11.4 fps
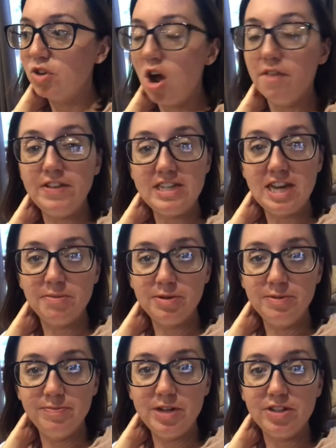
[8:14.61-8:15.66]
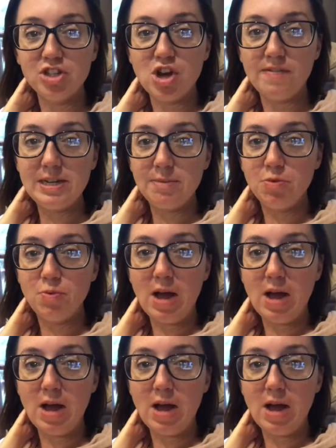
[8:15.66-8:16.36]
coffee table, here at the coffee table